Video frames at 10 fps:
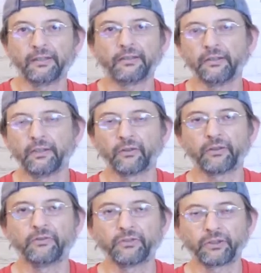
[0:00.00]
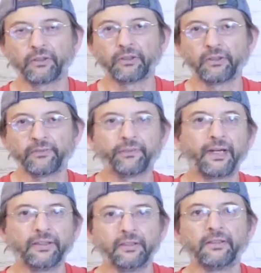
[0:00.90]
a certain
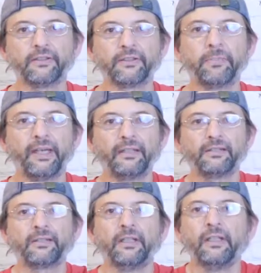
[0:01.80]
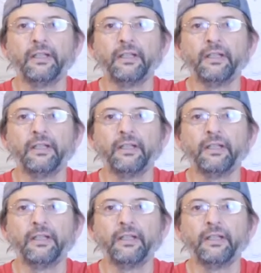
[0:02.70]
confined space,